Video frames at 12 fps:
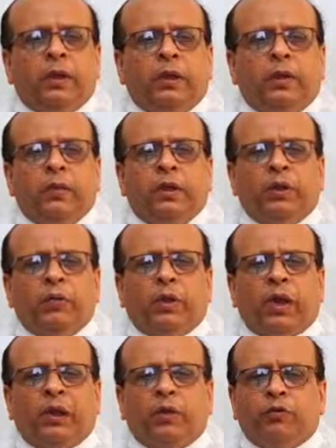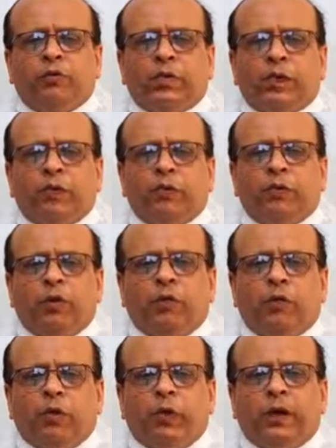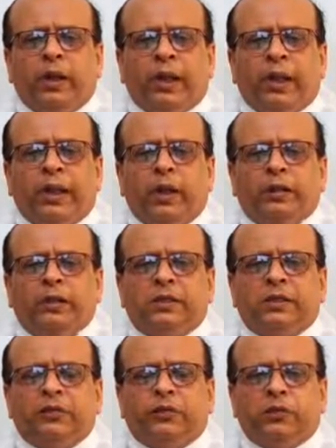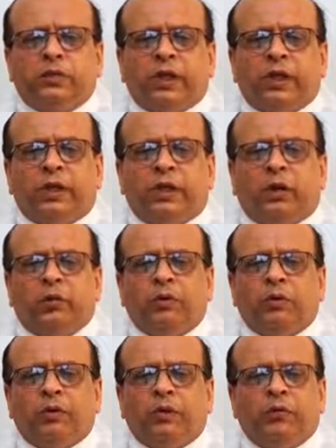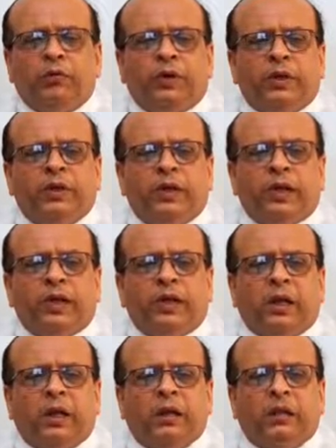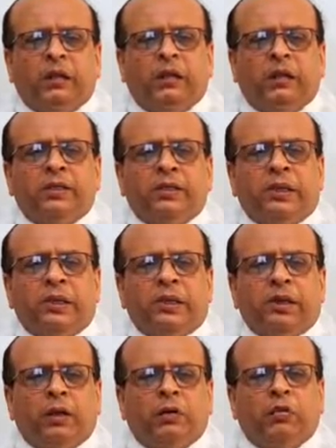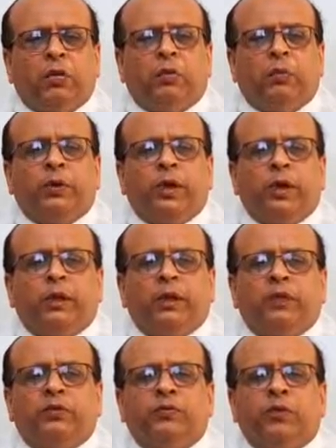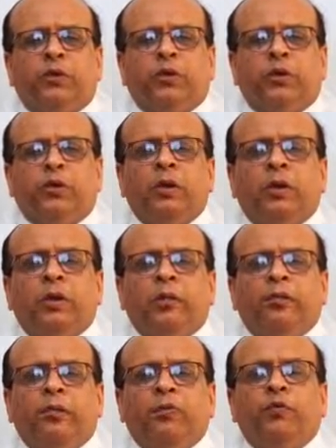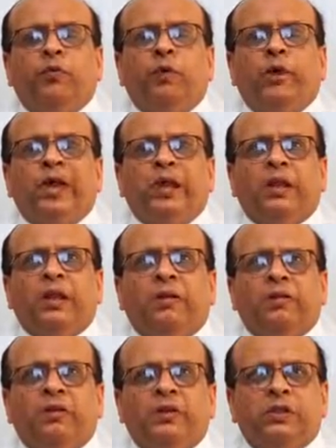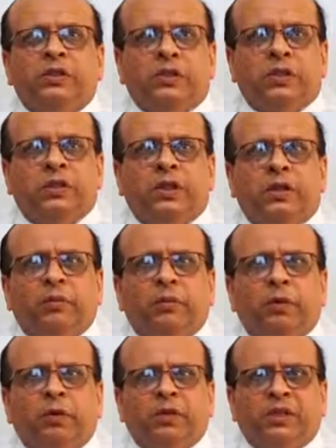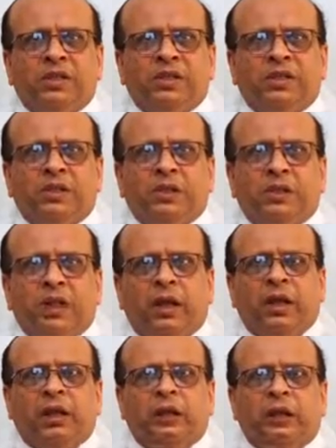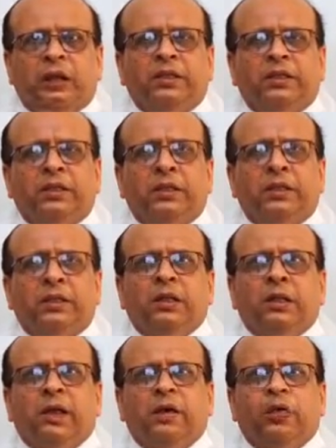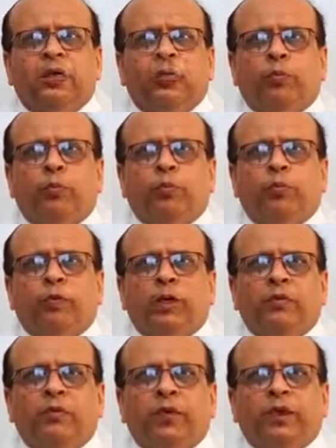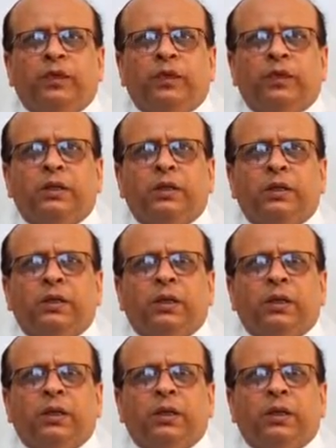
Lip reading: Given the value of synovial fluid analysis for cell count, differential and culture, it is critical to obtain this fluid before any revision surgery, because this is a direct test that could prove the infection.